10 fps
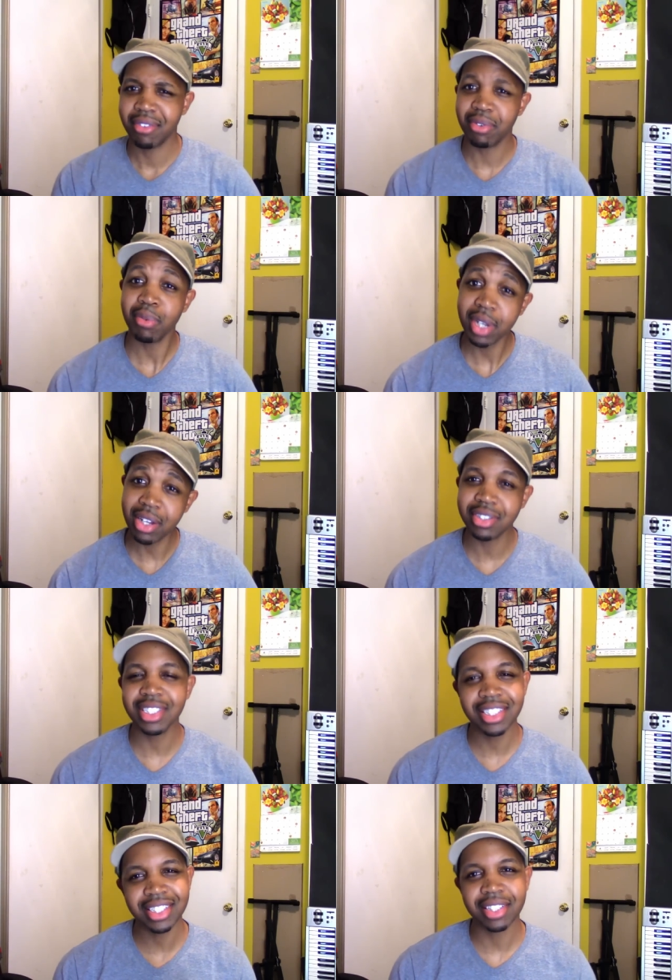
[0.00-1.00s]
For real,
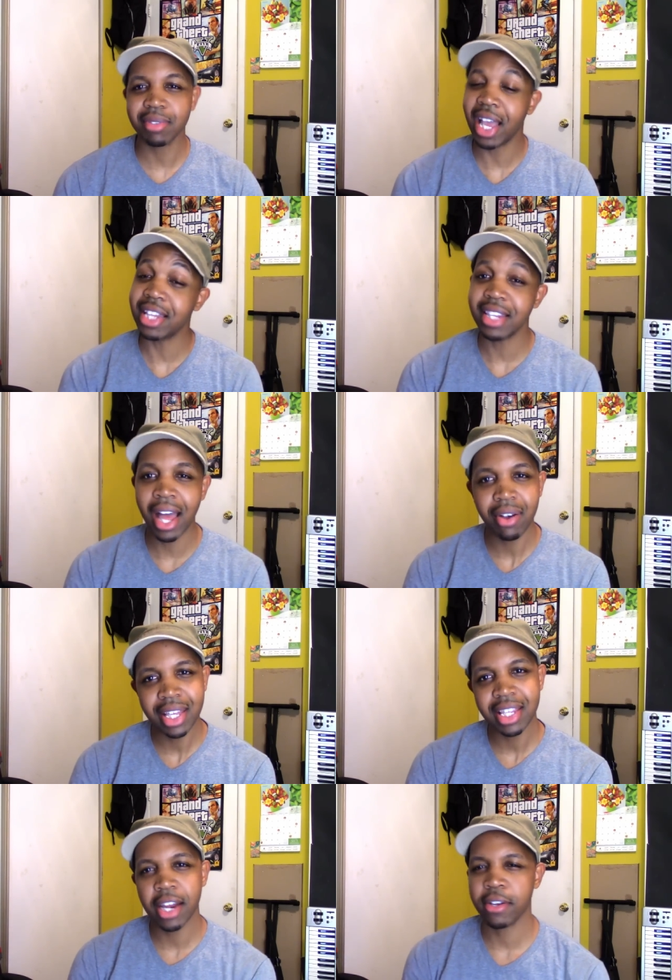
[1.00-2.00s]
she just, and now
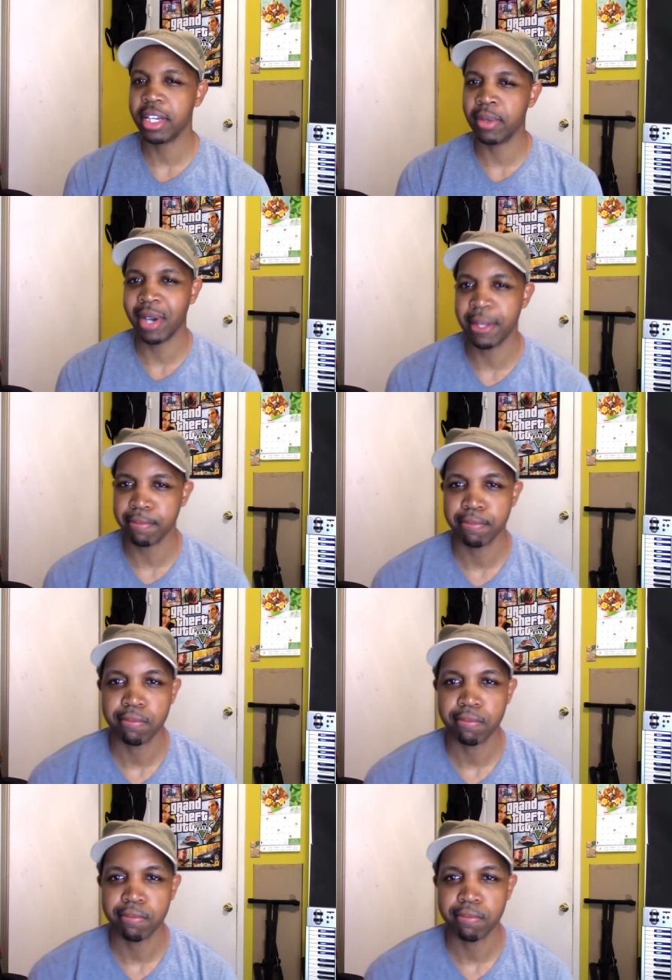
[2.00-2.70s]
he let her get away.